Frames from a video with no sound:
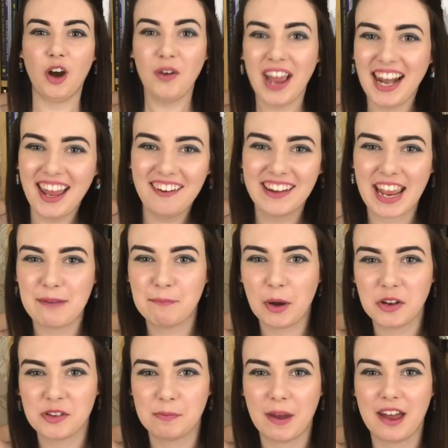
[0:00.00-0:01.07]
Oh, hello again,
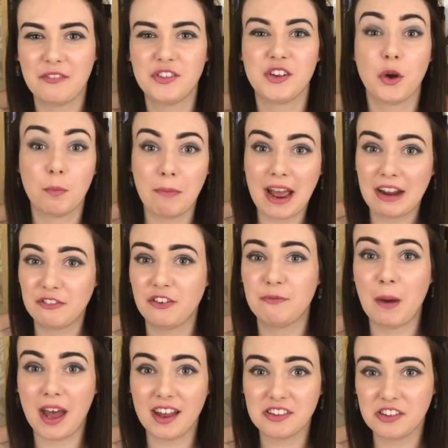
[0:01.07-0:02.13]
Potterpuffs. You're back for
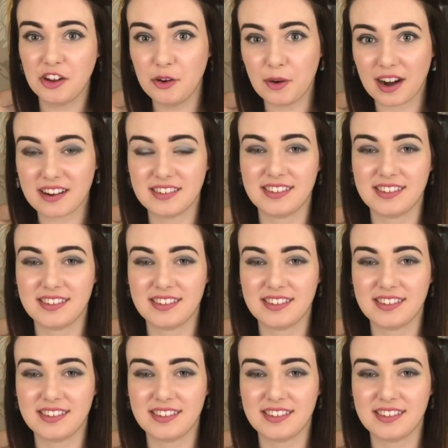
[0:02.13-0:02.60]
part two, I